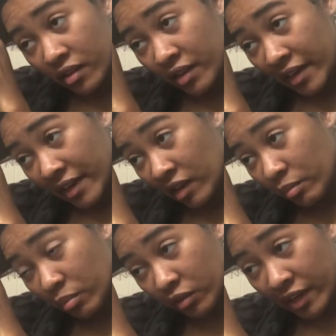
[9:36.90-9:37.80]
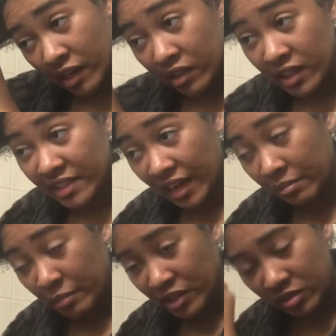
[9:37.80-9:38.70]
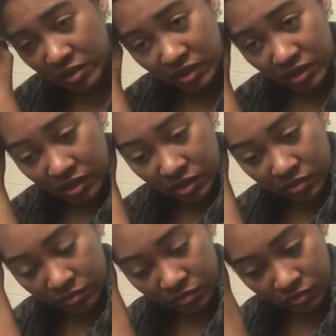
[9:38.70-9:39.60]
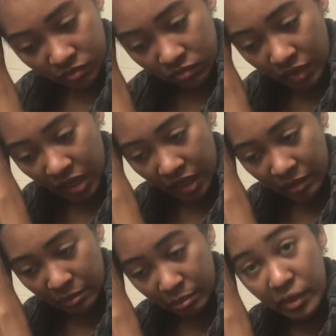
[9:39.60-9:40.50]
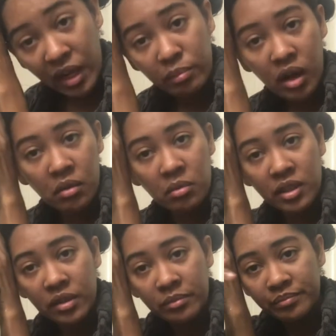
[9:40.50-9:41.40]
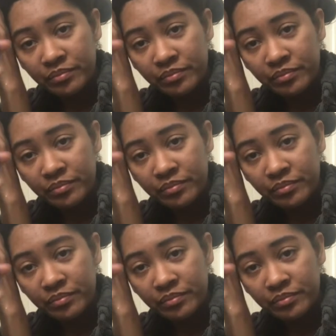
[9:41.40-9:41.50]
I can't remember right now the exact measurements, but I'll probably